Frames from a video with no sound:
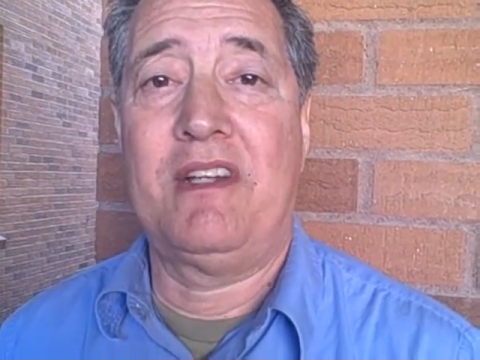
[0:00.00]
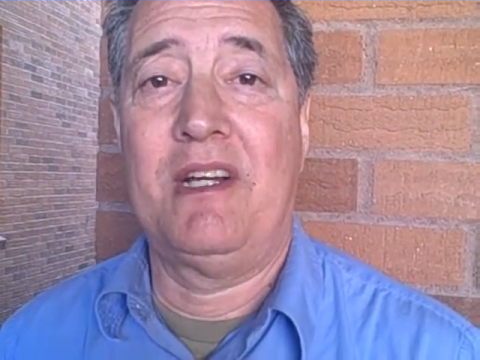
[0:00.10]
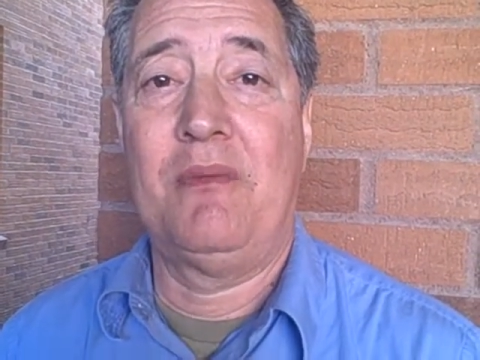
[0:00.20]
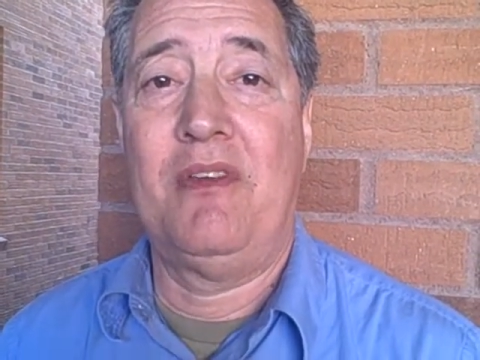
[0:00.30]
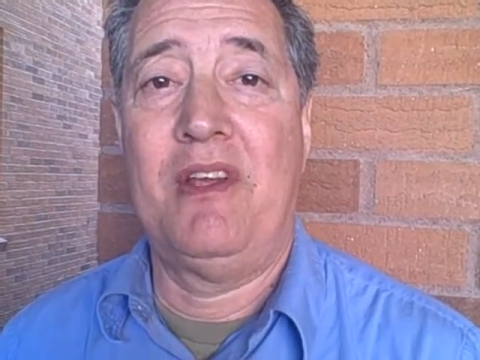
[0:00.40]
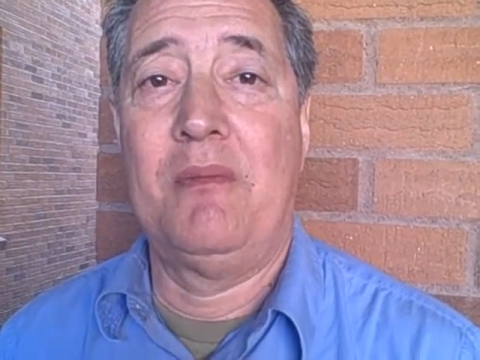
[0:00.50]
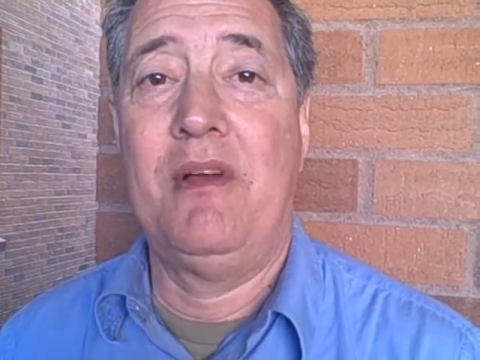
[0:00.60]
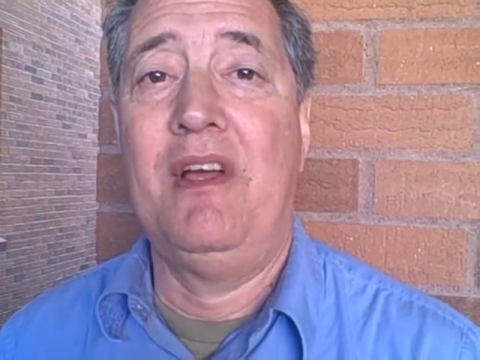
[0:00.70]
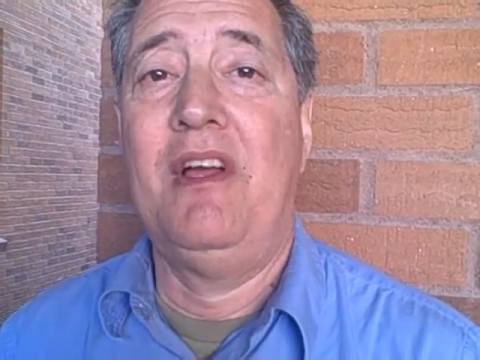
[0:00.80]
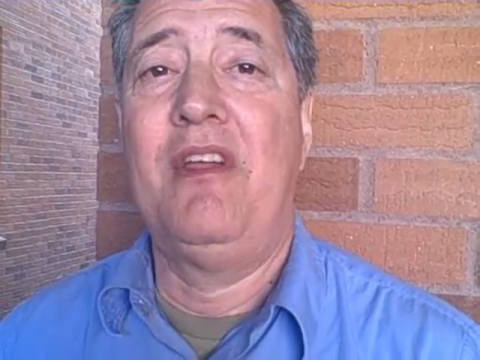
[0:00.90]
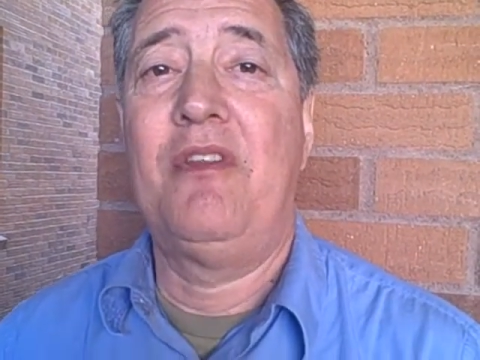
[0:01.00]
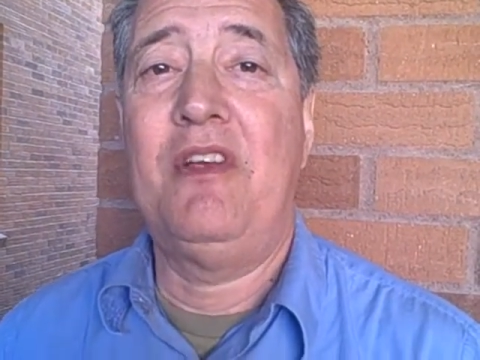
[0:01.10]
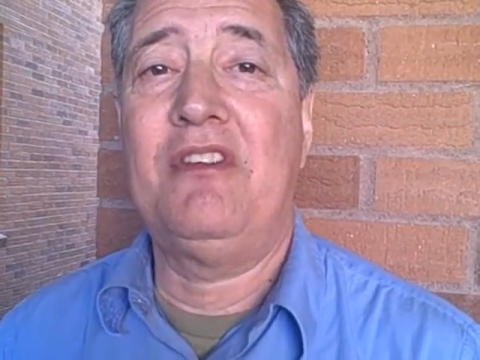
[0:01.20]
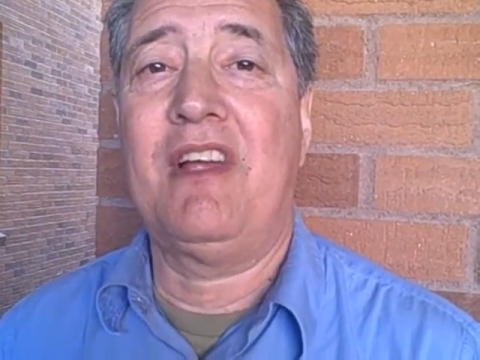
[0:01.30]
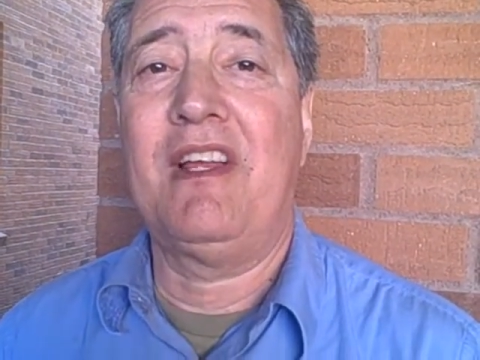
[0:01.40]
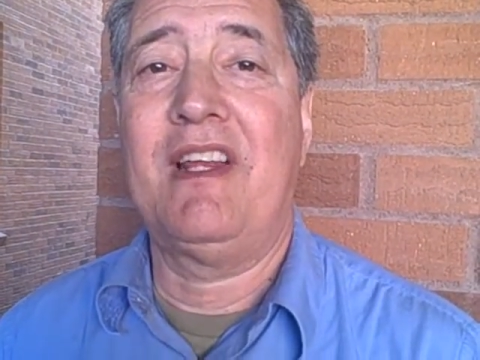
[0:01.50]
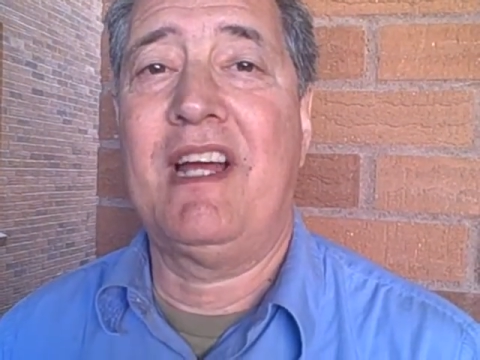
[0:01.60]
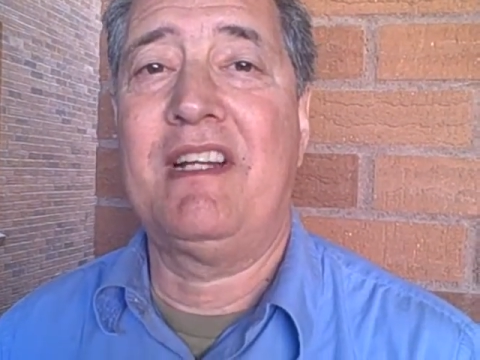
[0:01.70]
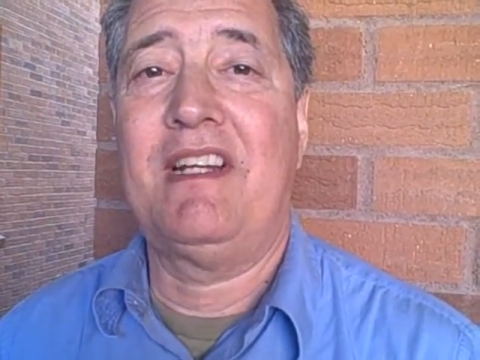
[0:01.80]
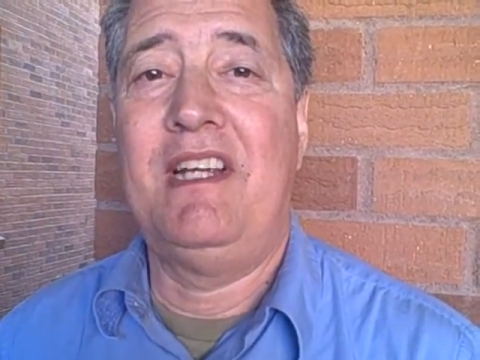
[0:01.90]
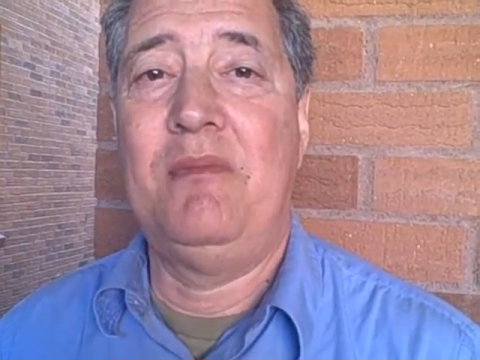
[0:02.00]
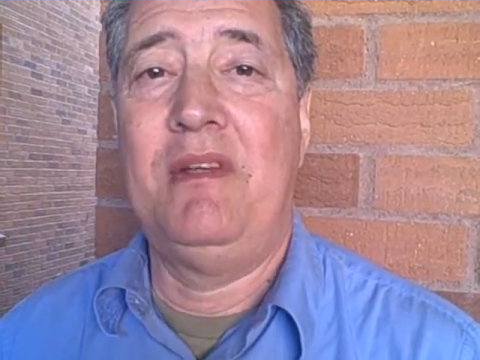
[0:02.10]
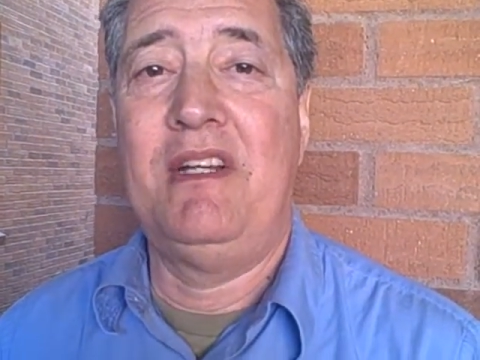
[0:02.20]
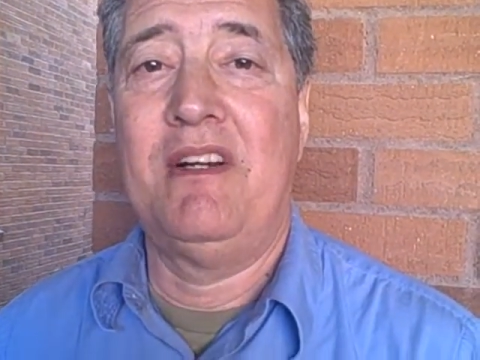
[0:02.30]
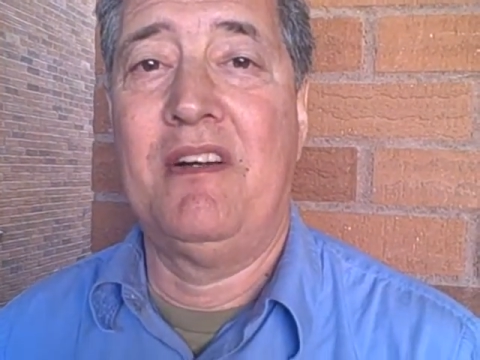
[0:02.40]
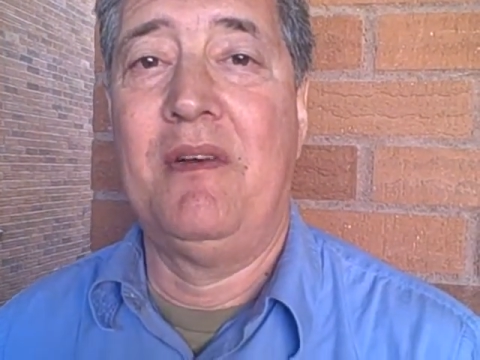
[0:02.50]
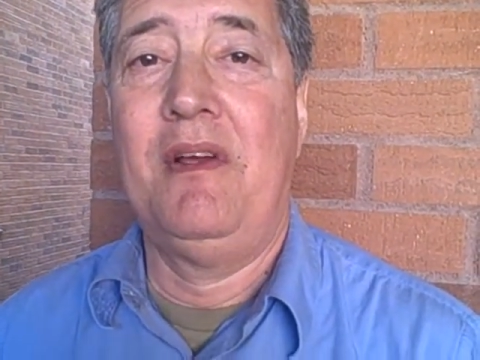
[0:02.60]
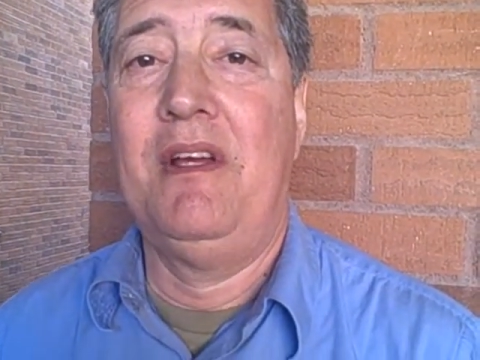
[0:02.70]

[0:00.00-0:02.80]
time with them. Things like that keep me here.